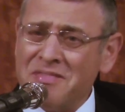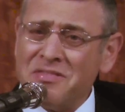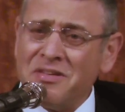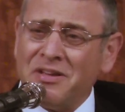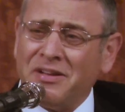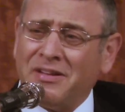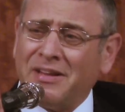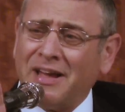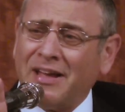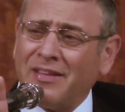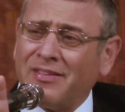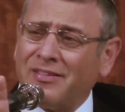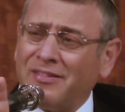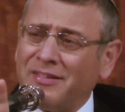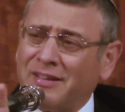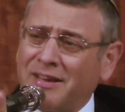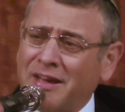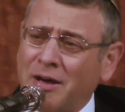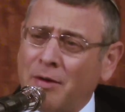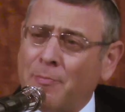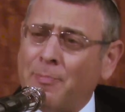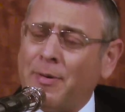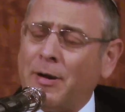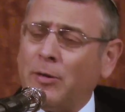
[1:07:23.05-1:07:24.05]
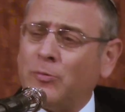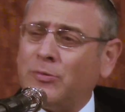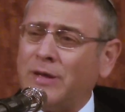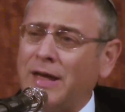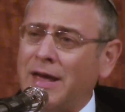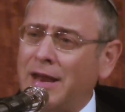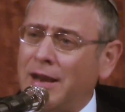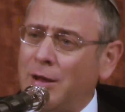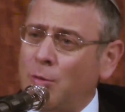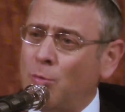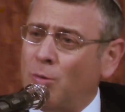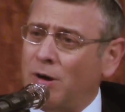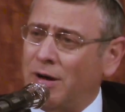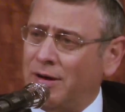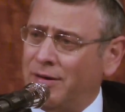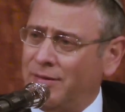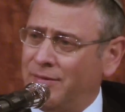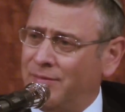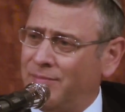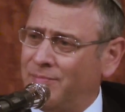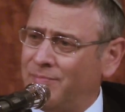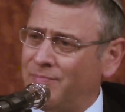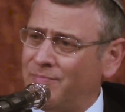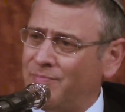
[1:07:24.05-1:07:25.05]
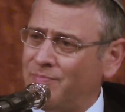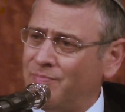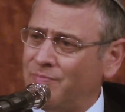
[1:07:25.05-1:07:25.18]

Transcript: They doesn't care about anyone.